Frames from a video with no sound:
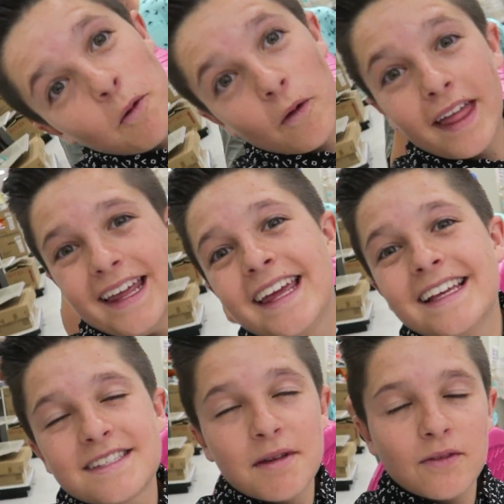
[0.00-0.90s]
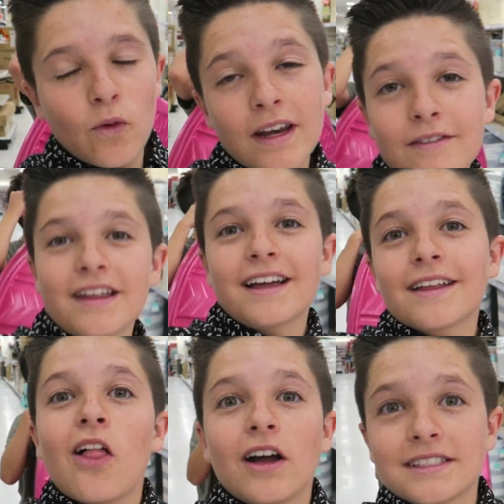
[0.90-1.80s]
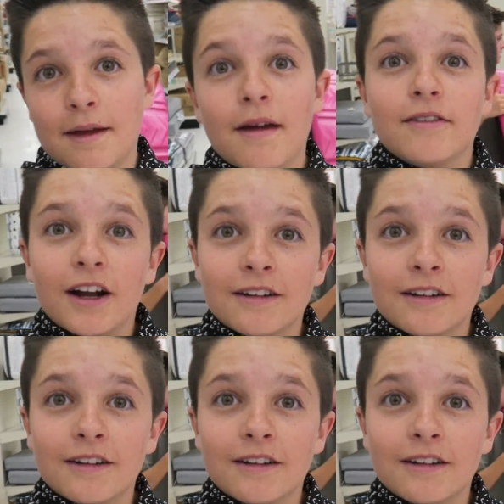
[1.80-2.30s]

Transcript: pool that he's been wanting for like the longest time